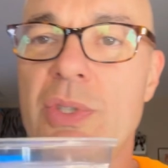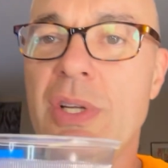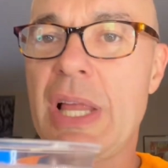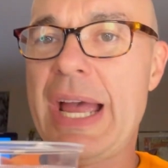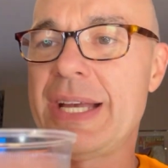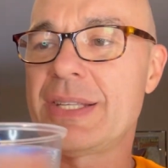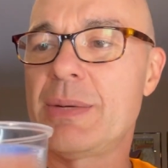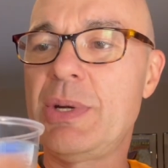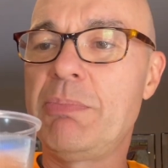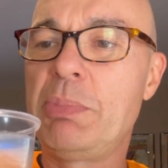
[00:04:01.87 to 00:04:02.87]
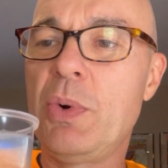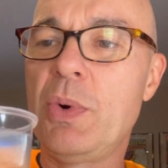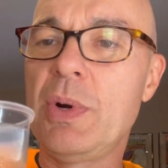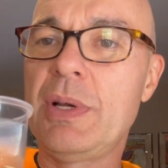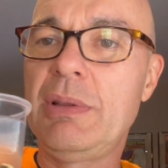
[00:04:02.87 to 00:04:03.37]
glass. I'm going to
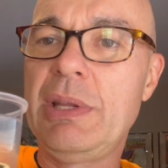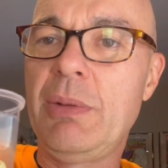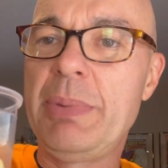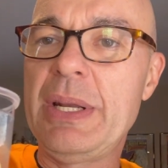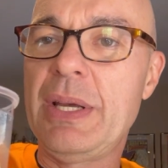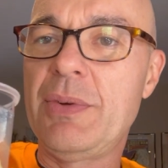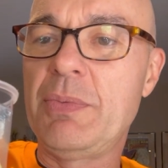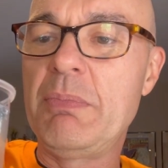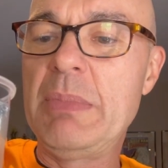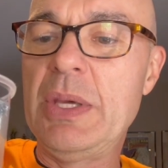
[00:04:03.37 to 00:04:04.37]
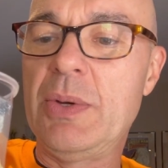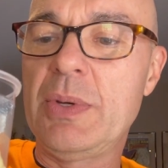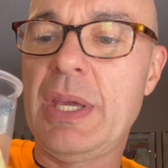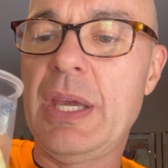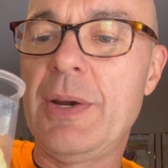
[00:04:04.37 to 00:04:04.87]
pour a little bit of
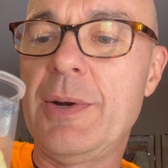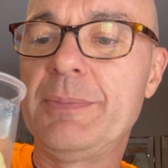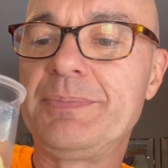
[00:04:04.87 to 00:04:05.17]
milk here.